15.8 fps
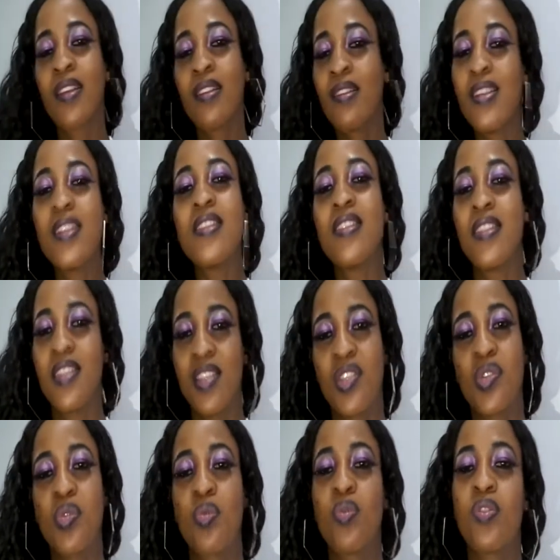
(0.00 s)
in
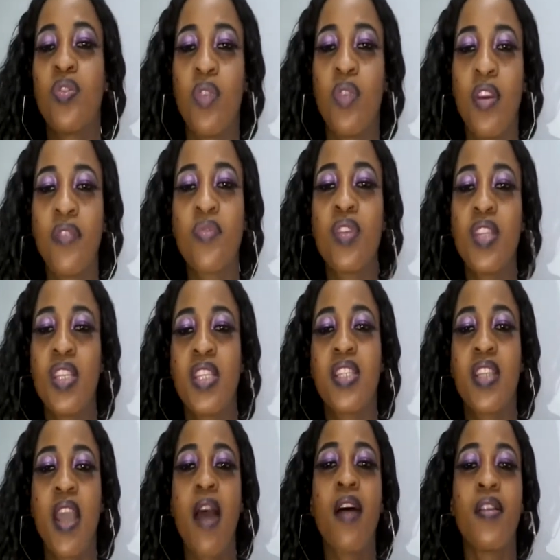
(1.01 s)
niche, you have to niche
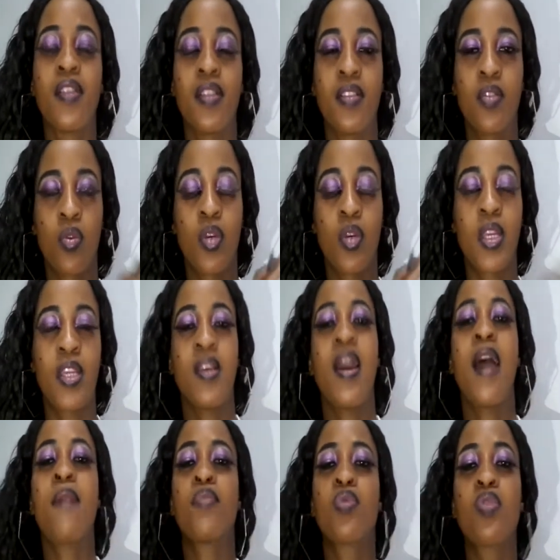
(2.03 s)
down and say, okay,
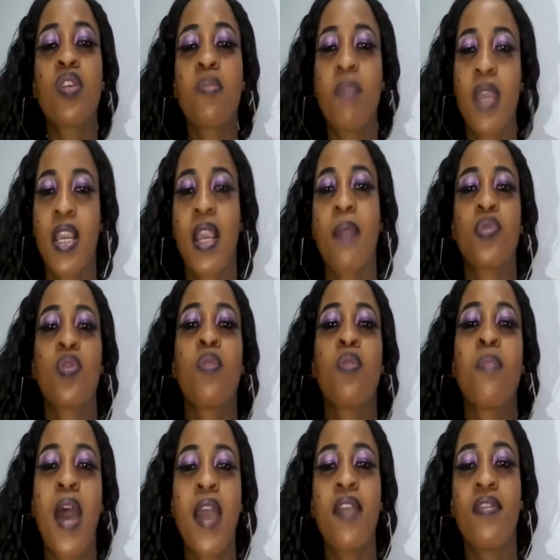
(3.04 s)
I'm doing makeup, so
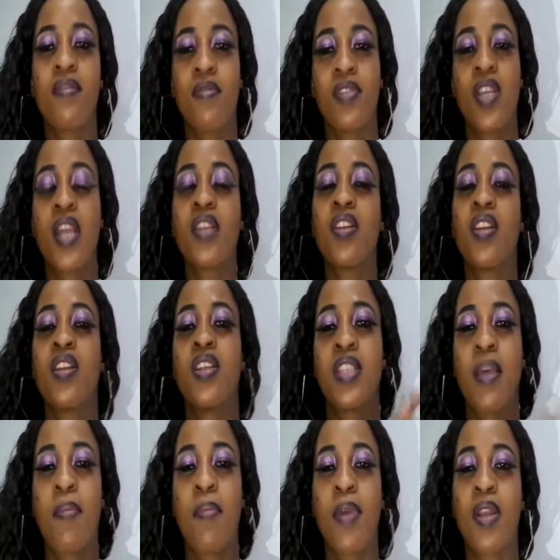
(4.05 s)
my channel
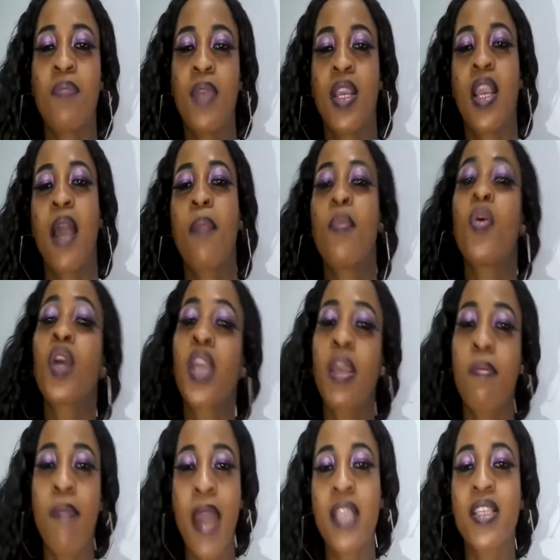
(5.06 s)
is about makeup. Okay,
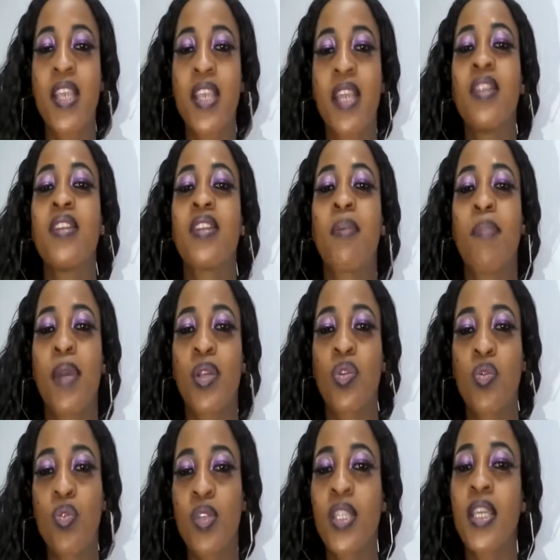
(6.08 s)
my channel is about
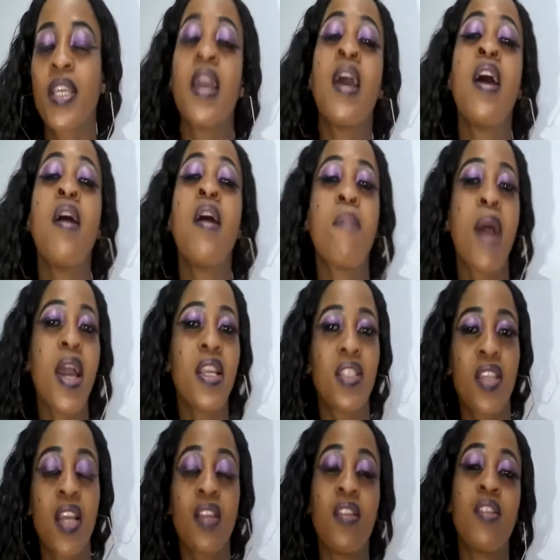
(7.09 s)
cooking. My
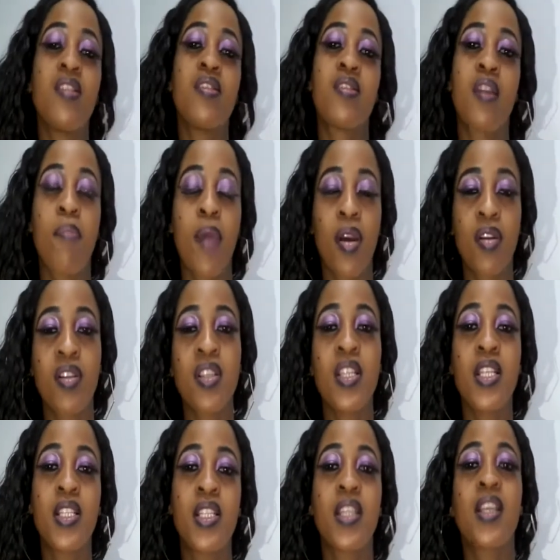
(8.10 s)
channel is about
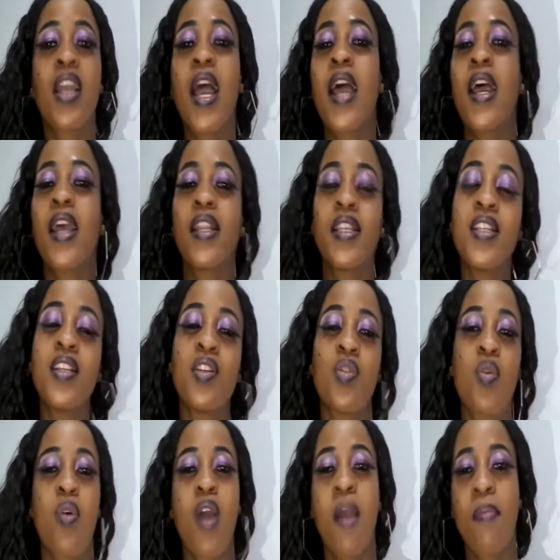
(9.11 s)
knitting. I didn't
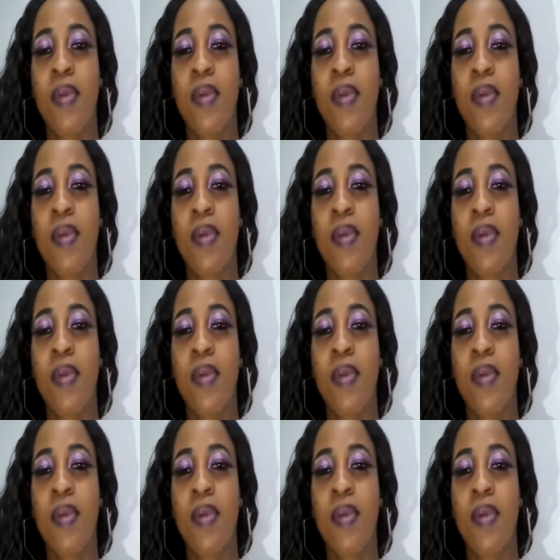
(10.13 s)
know